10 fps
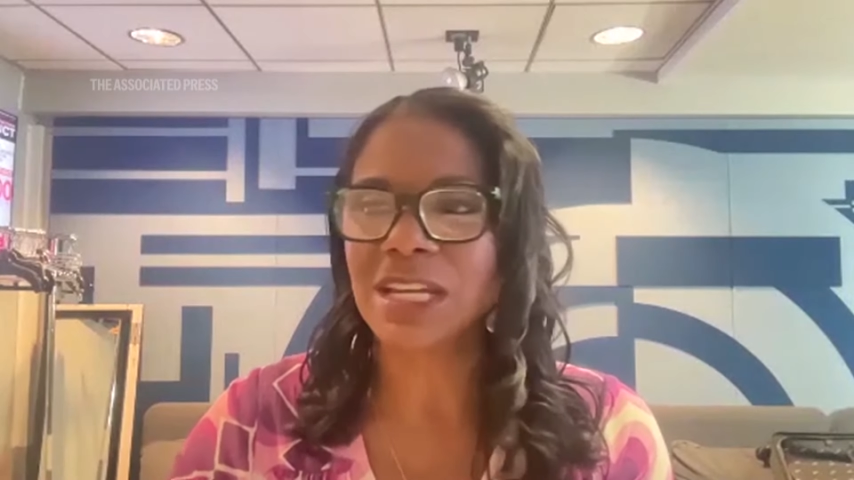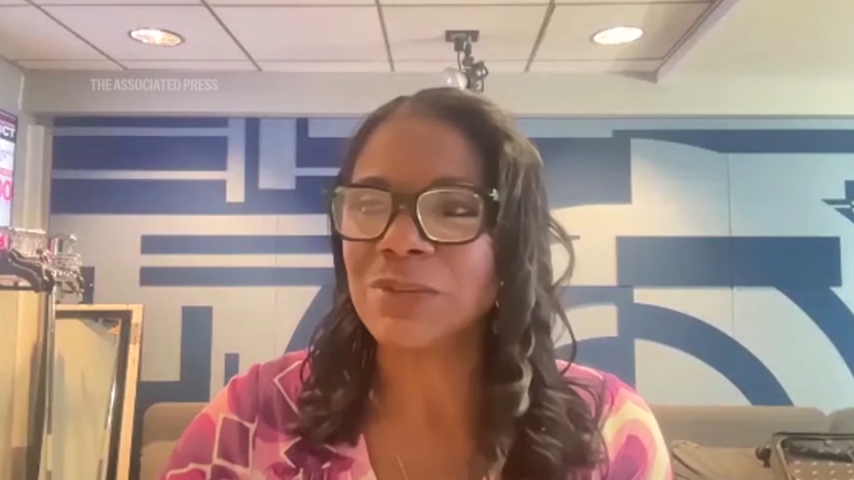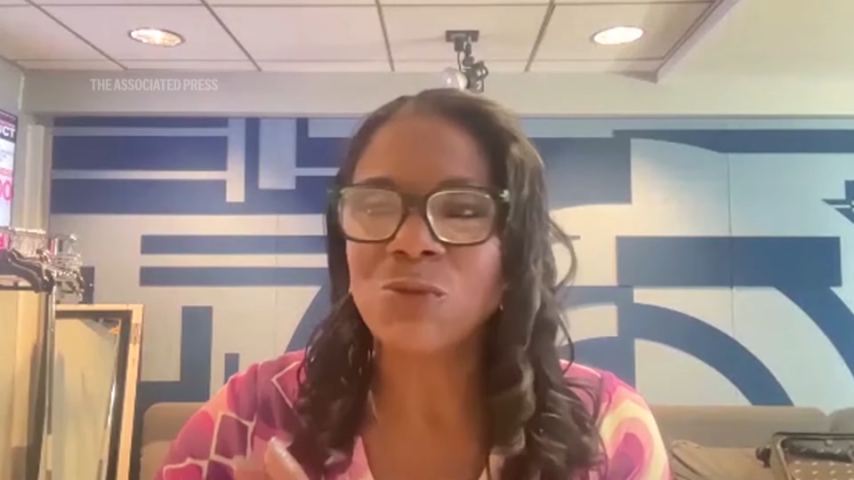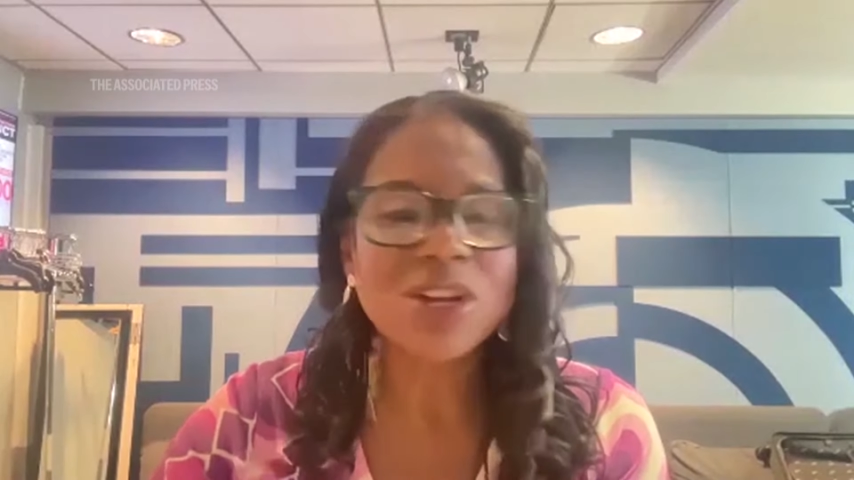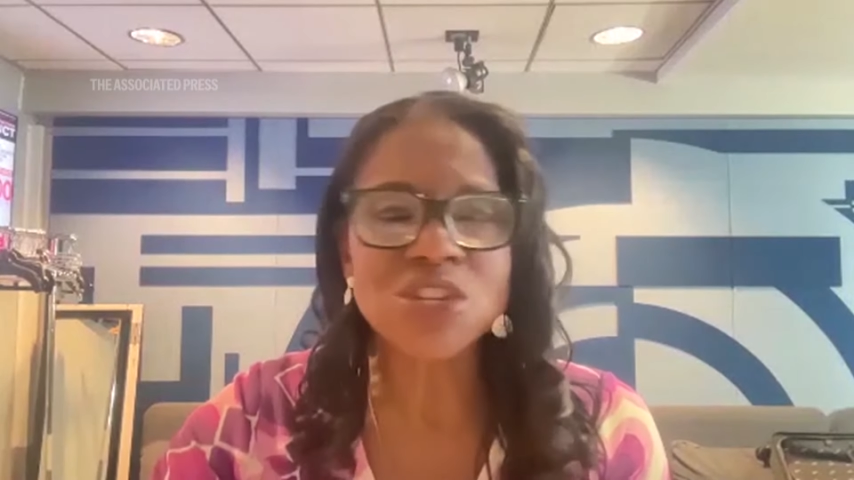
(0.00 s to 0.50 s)

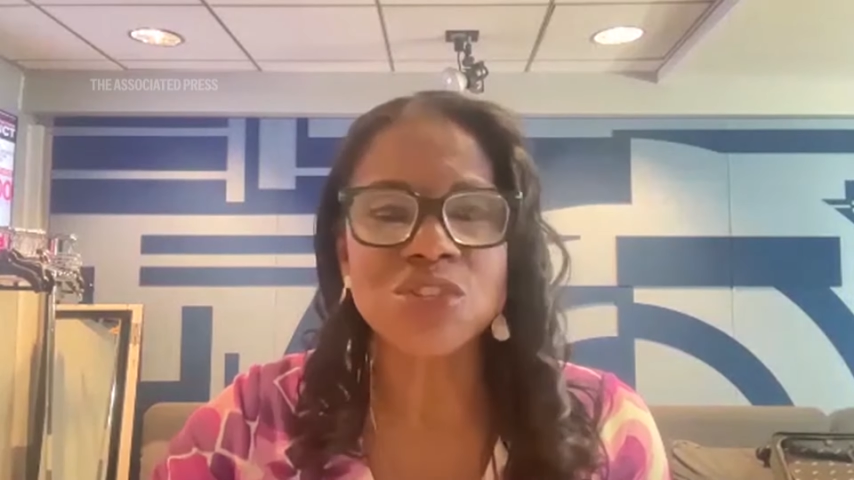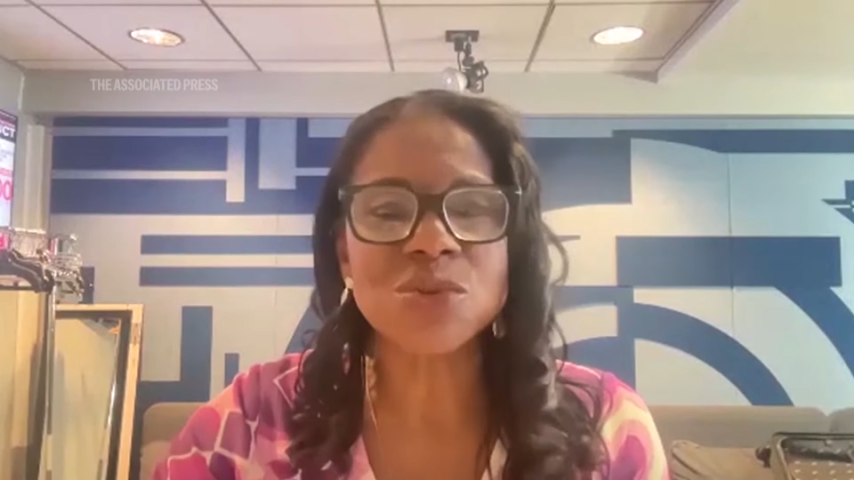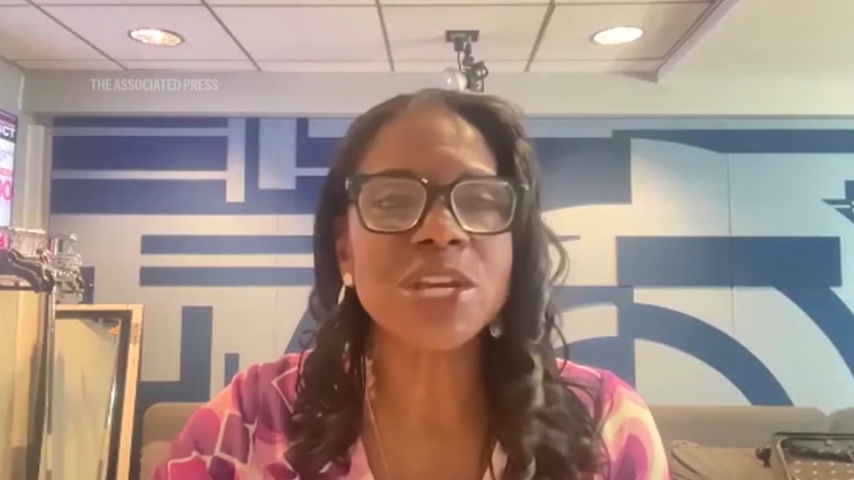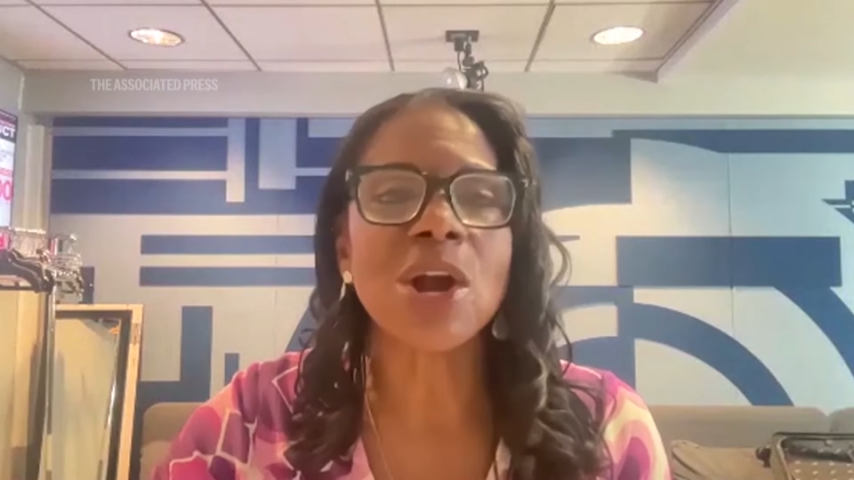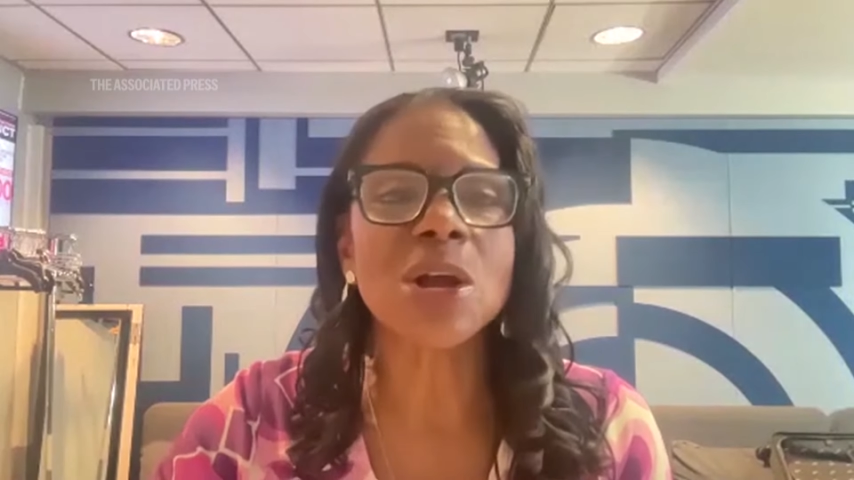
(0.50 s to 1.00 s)
even watching
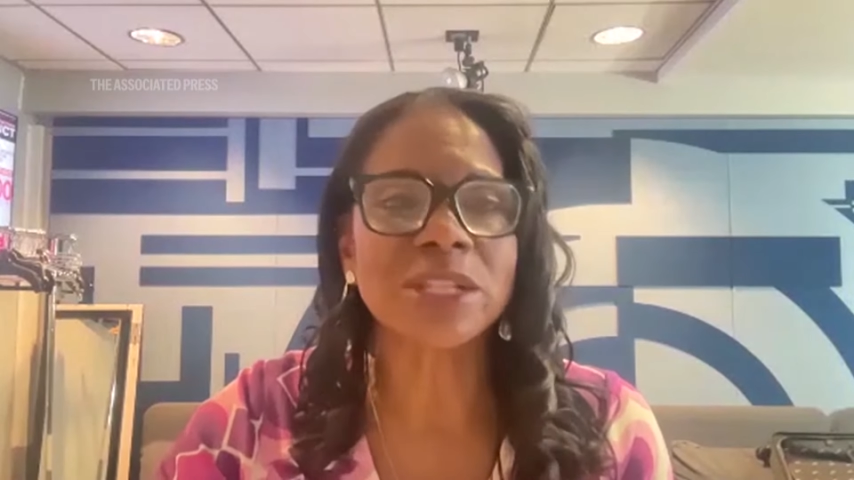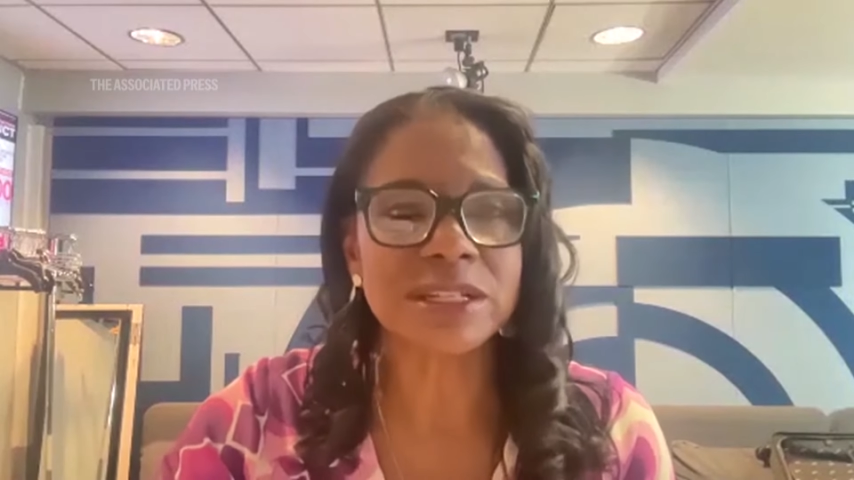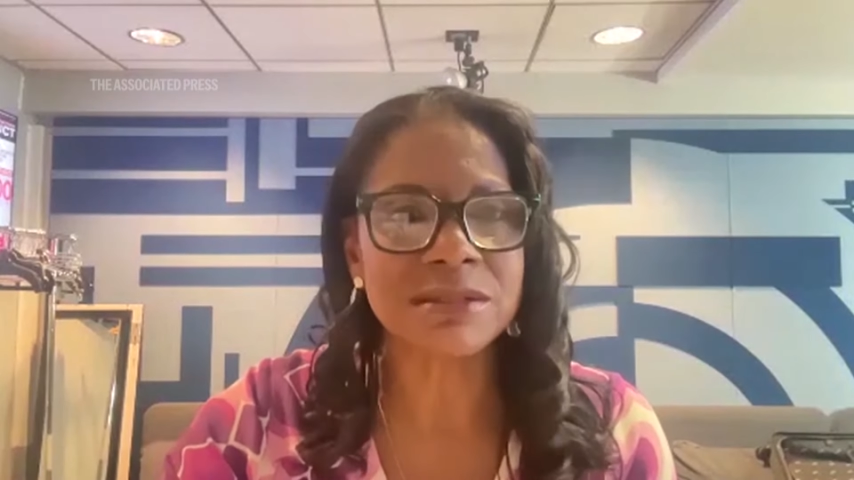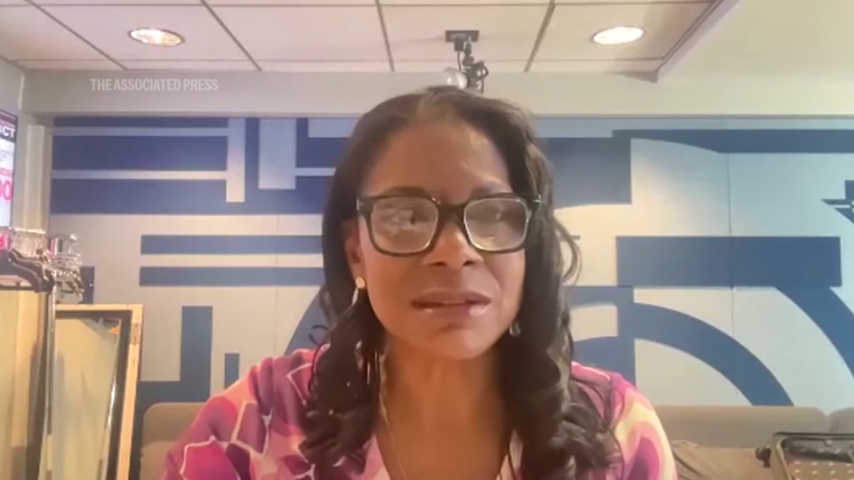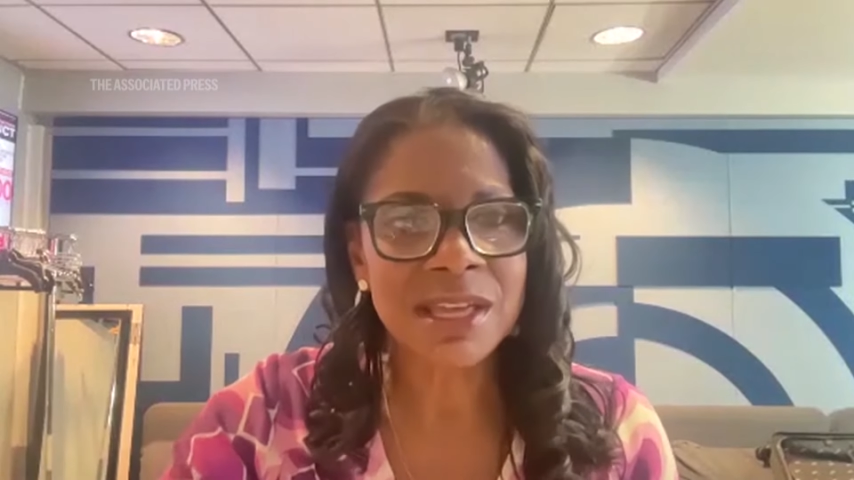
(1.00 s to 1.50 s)
Judy
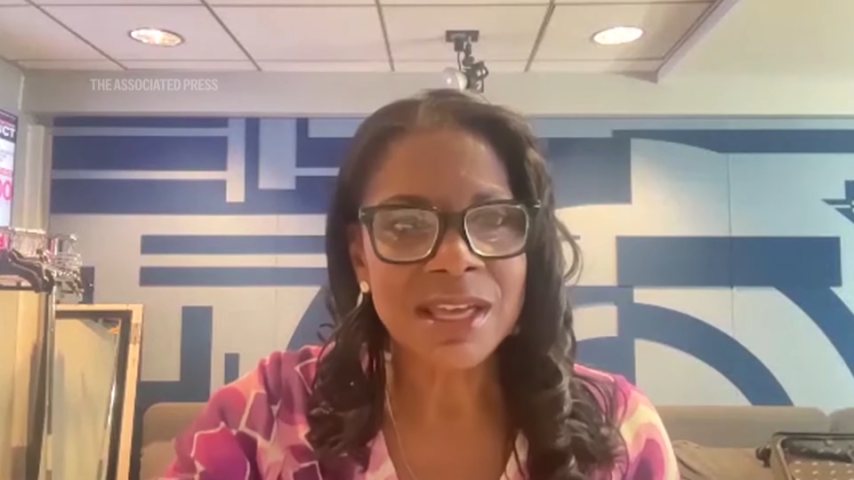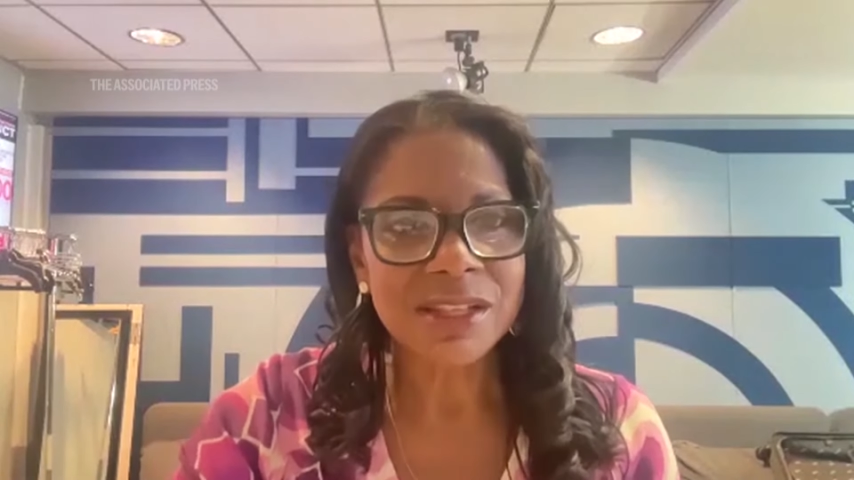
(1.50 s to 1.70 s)
Garland,